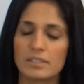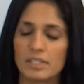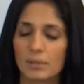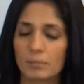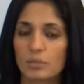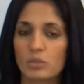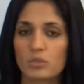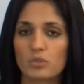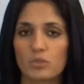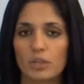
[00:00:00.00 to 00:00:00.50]

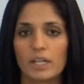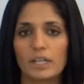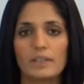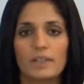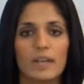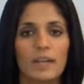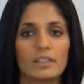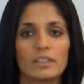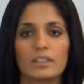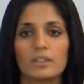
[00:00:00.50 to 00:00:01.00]
demonstrate
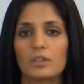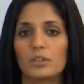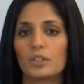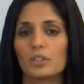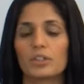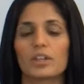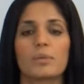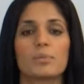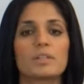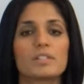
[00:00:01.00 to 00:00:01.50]
that you know
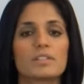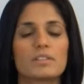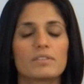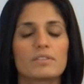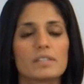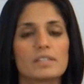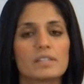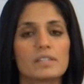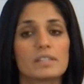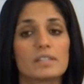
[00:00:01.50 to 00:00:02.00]
you're coming to
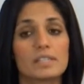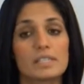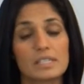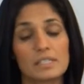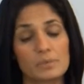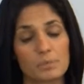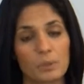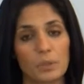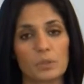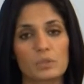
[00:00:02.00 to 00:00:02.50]
visit
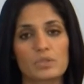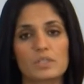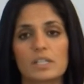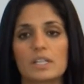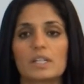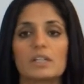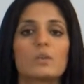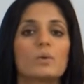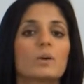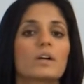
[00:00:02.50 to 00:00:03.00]
this
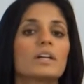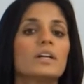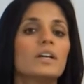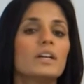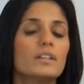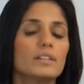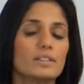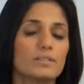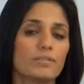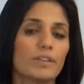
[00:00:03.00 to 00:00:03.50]
person or
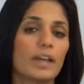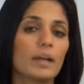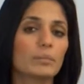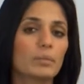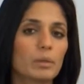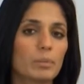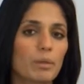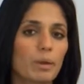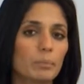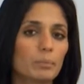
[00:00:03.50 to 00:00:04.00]
this
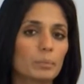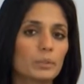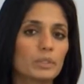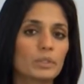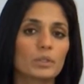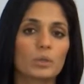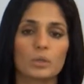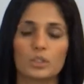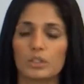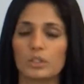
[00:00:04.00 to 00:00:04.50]
family
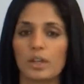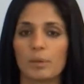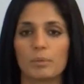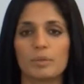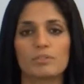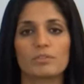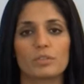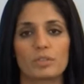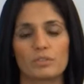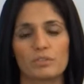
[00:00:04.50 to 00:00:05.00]
member or you're
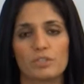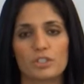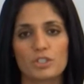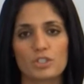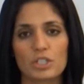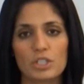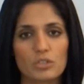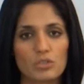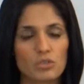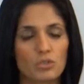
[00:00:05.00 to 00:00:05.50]
coming for a
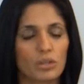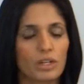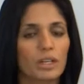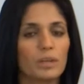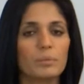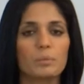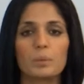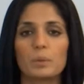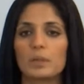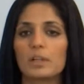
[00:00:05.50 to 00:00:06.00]
fishing
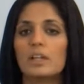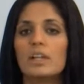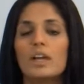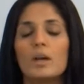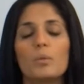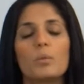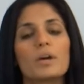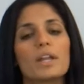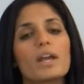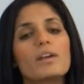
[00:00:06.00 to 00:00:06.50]
trip or
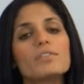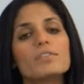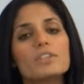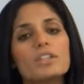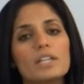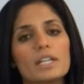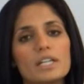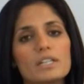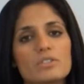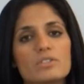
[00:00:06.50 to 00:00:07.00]
whatever
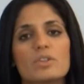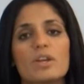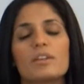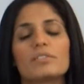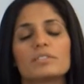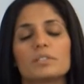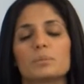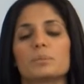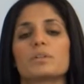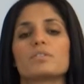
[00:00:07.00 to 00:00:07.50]
it is you
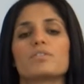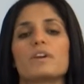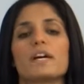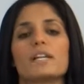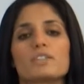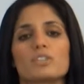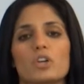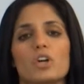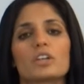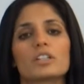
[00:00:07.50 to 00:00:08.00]
have to
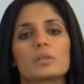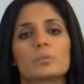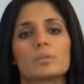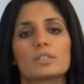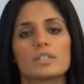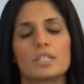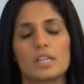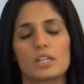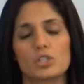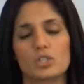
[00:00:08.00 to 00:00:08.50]
provide
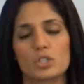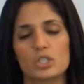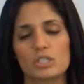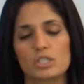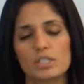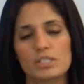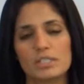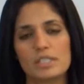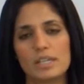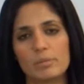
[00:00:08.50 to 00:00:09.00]
documentation
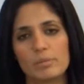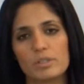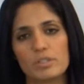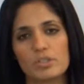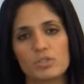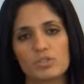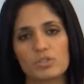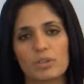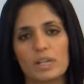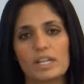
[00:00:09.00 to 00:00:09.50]
to
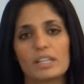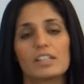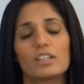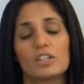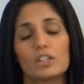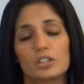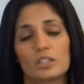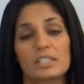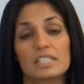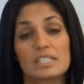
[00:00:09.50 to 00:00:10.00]
demonstrate
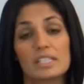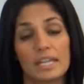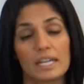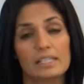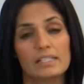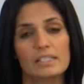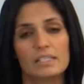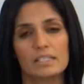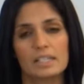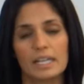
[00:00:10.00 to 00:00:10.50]
your
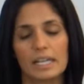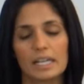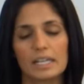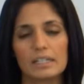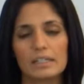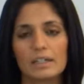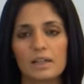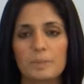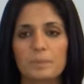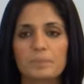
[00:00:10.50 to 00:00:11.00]
intent in
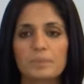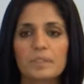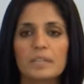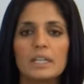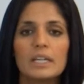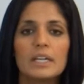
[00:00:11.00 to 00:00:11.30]
Canada.